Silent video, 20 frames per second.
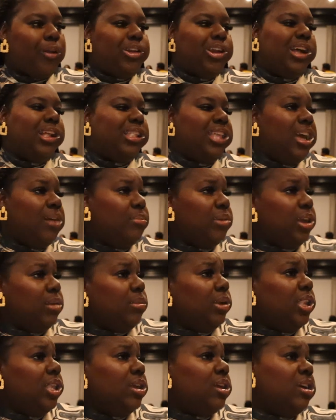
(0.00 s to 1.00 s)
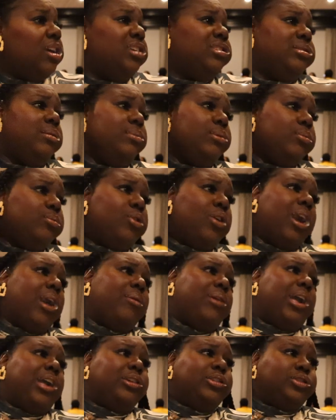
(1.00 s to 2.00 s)
Yeah, let me and Malika get something to prep
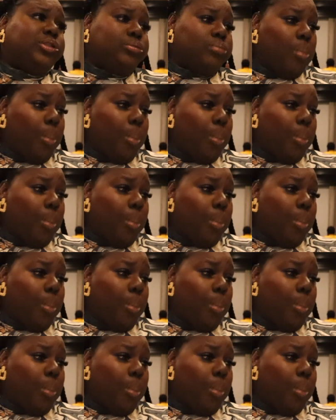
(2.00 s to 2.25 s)
paper.